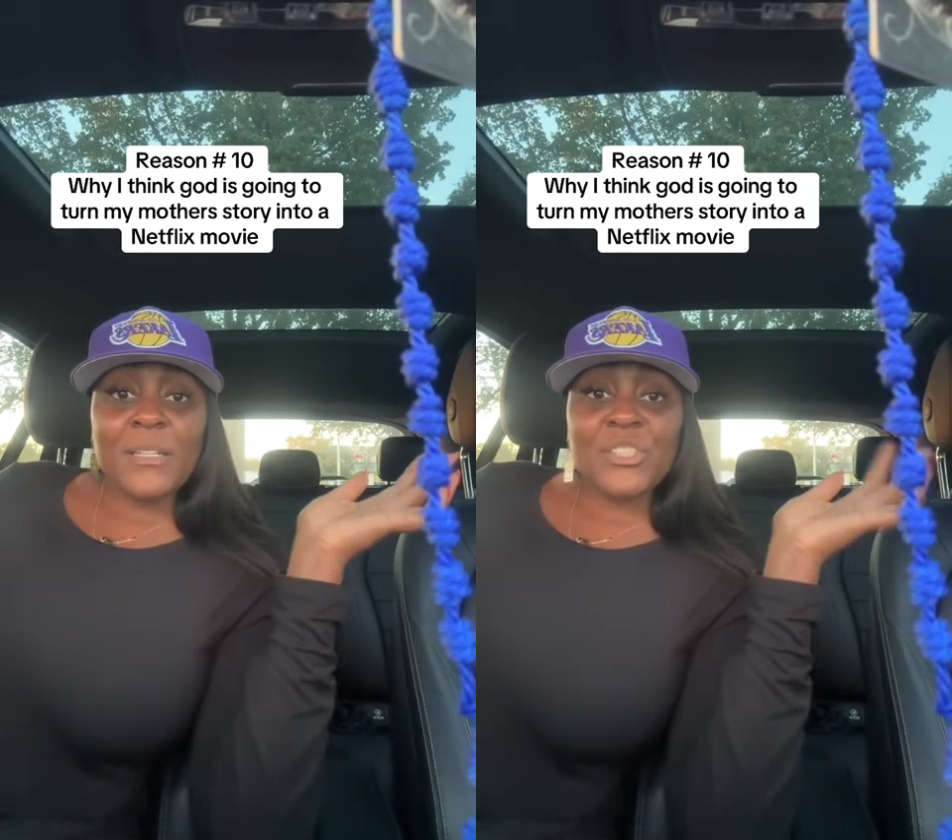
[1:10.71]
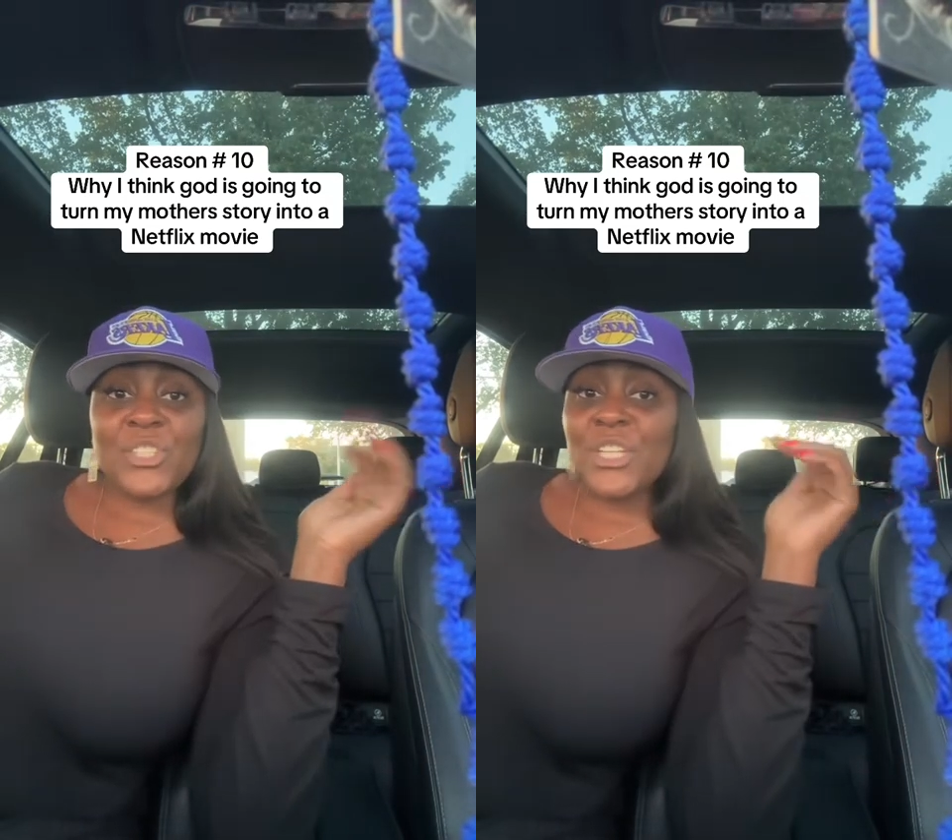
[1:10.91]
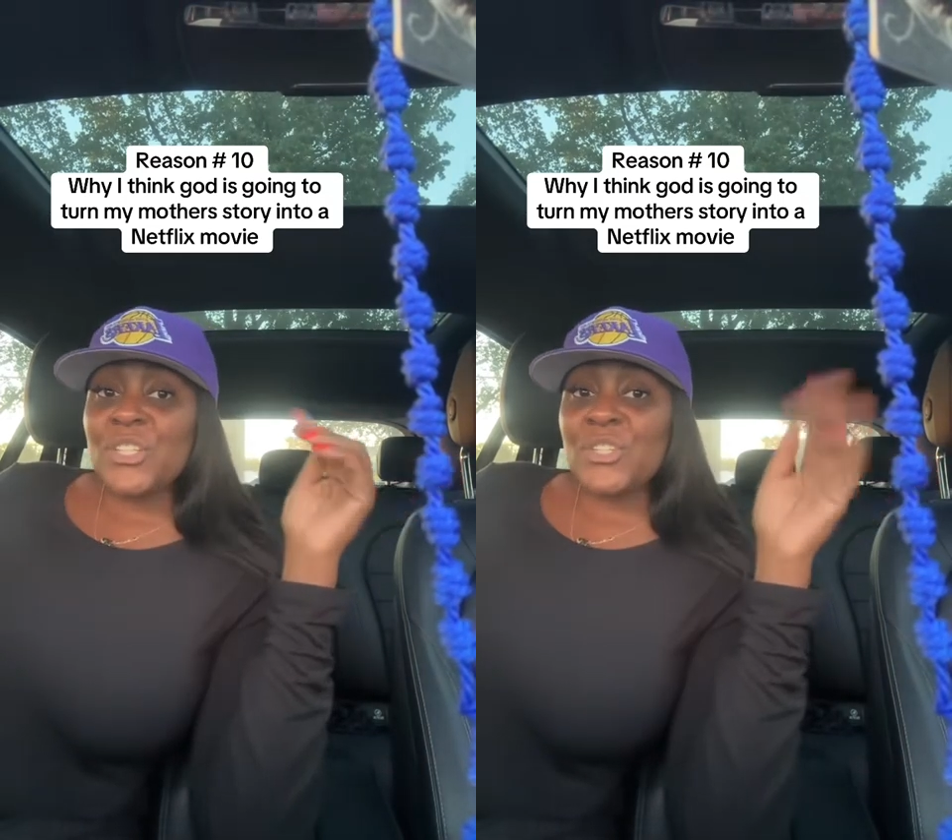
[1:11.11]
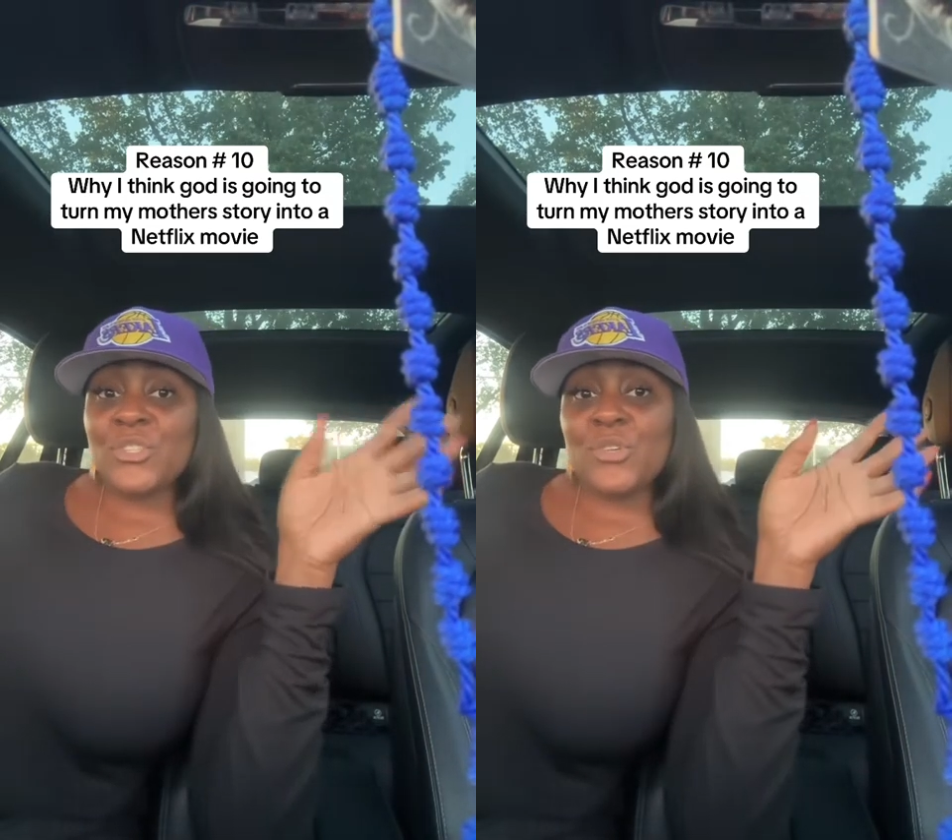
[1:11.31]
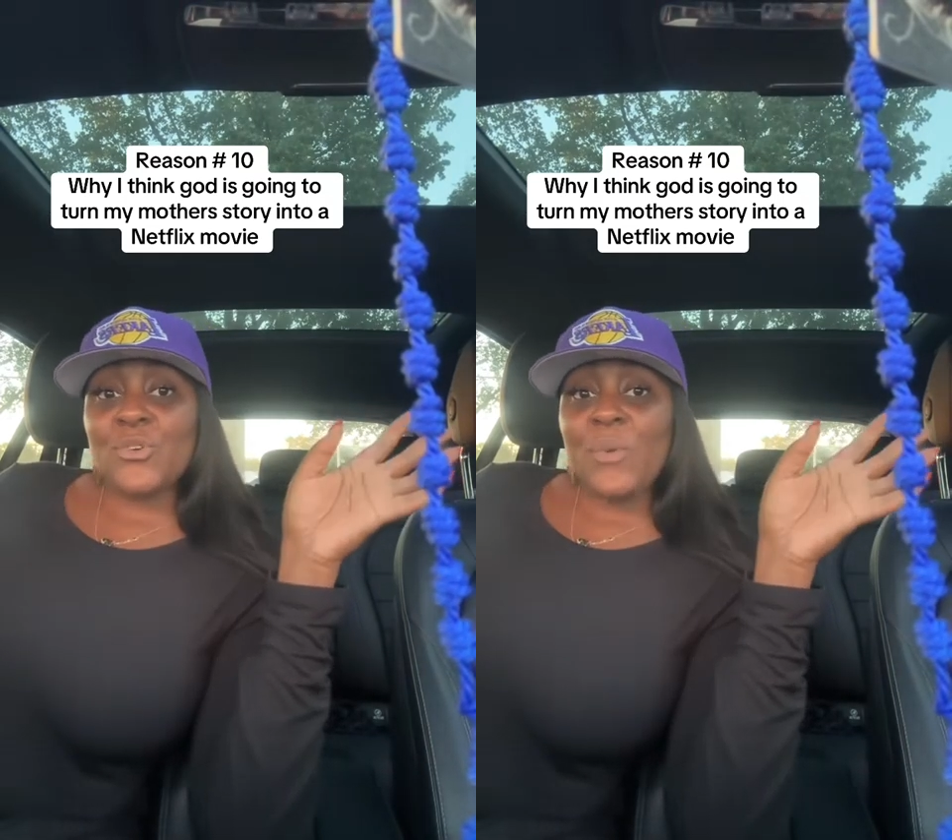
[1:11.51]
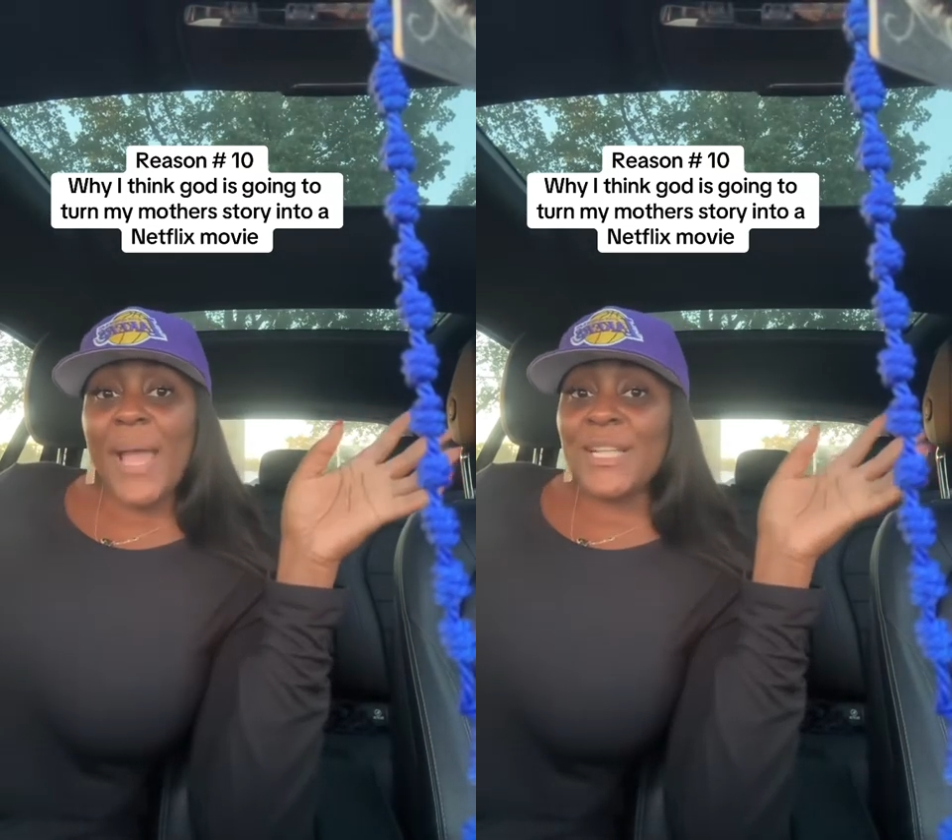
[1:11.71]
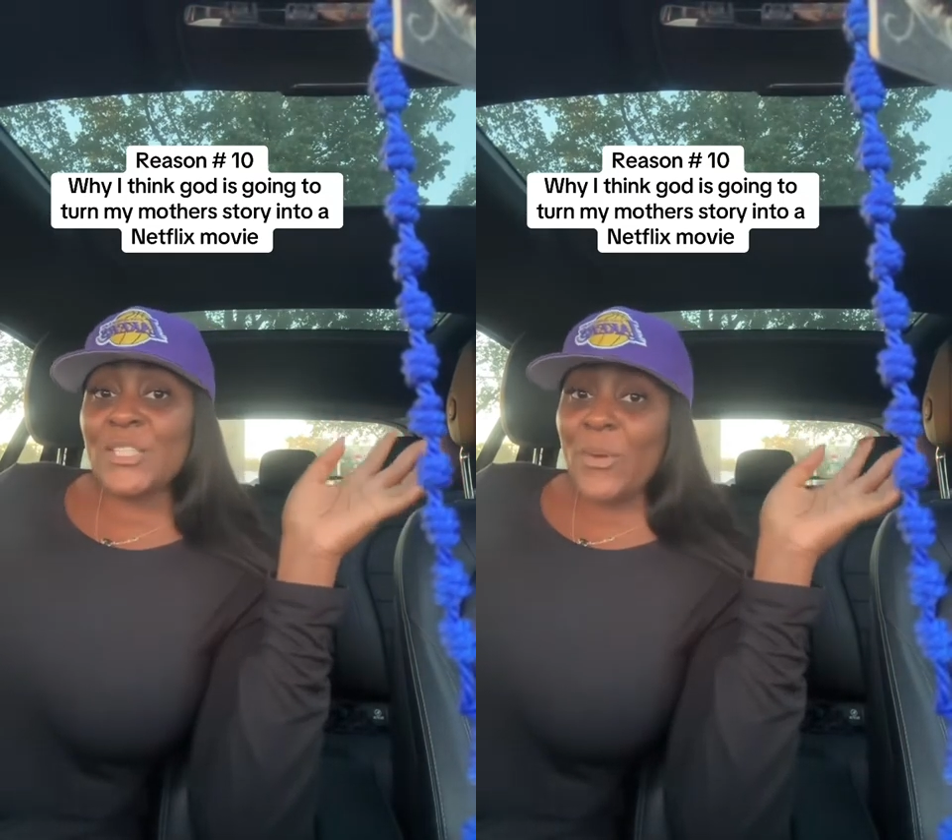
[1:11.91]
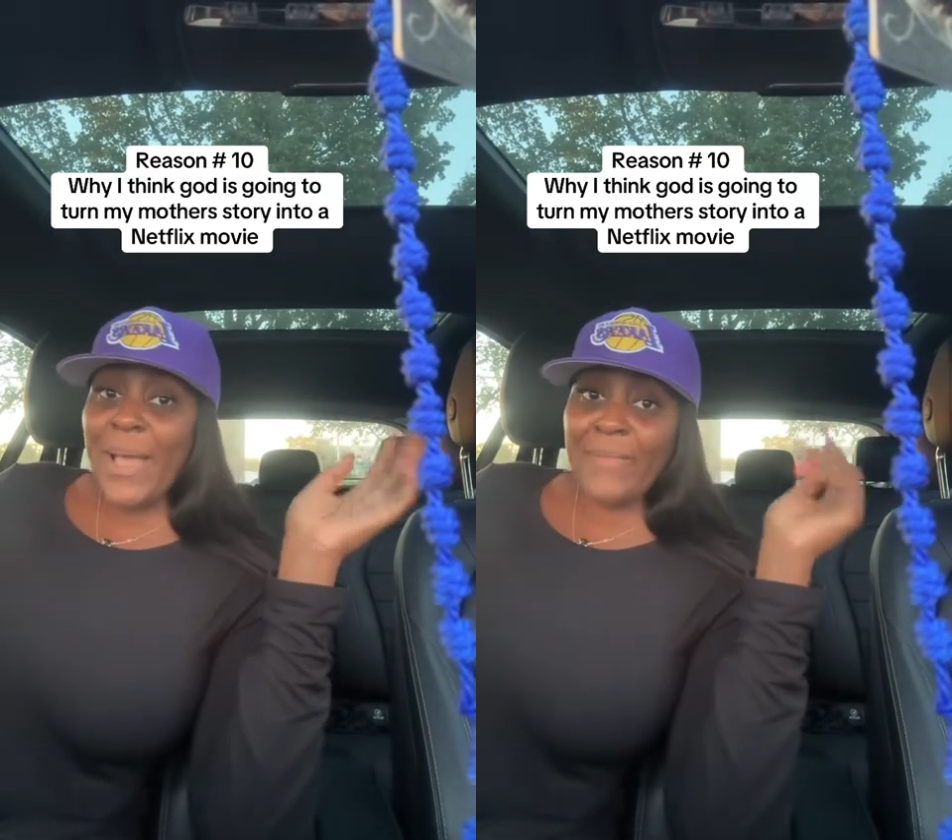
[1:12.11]
she can just do and
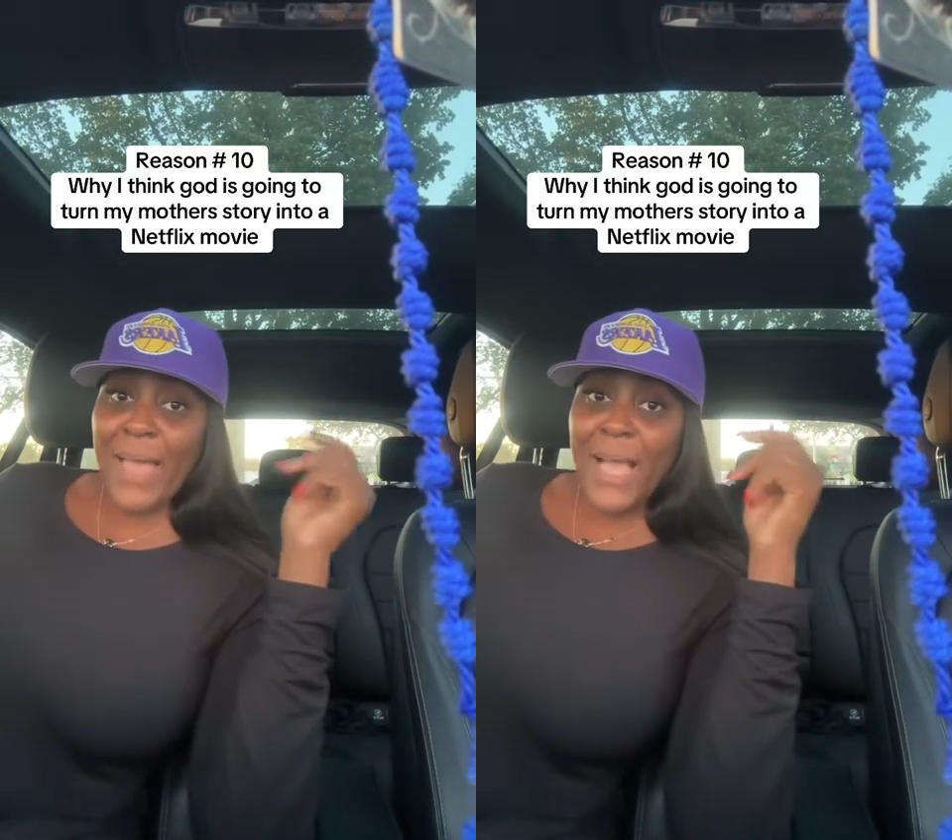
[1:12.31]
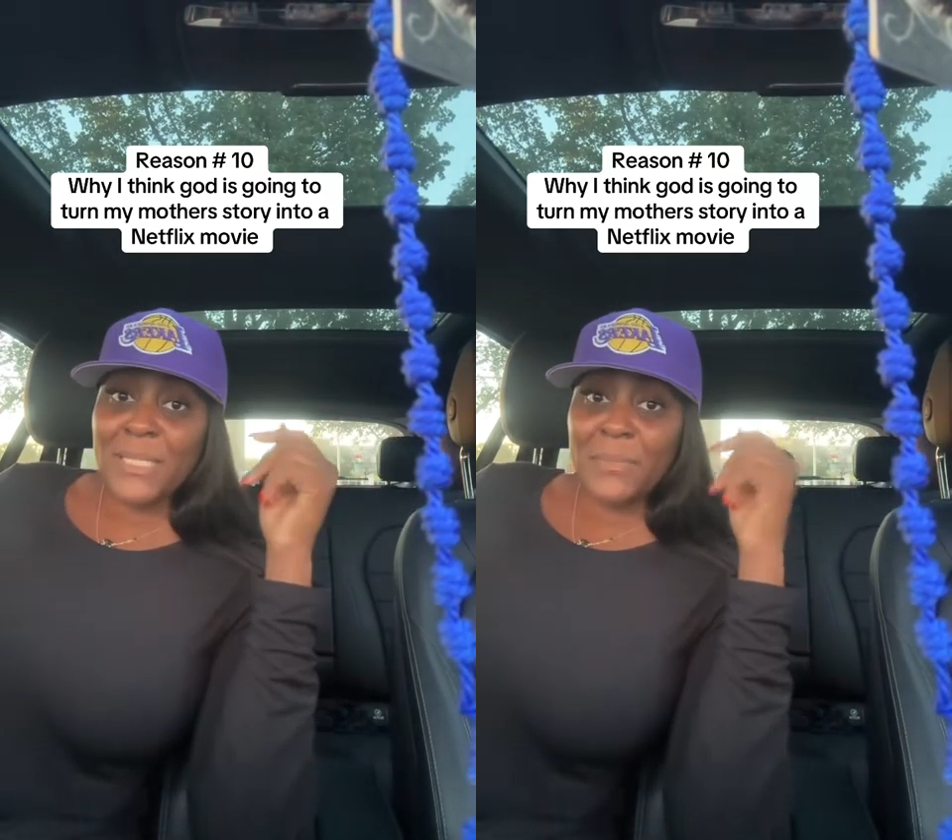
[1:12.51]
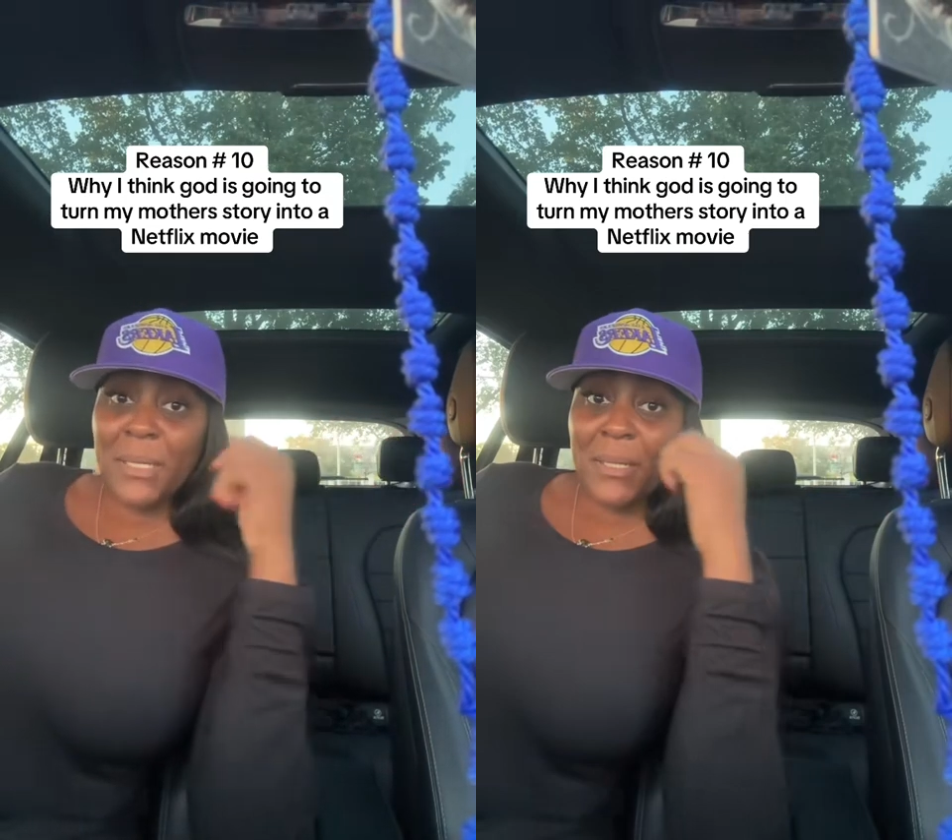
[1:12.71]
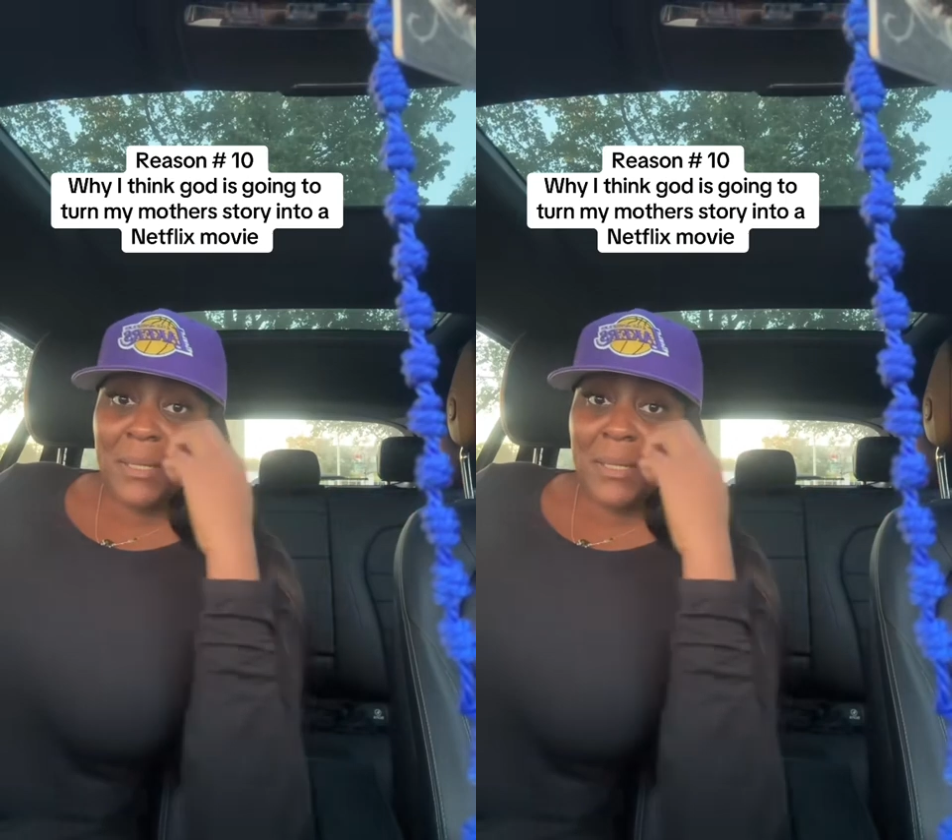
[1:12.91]
don't have to ask me."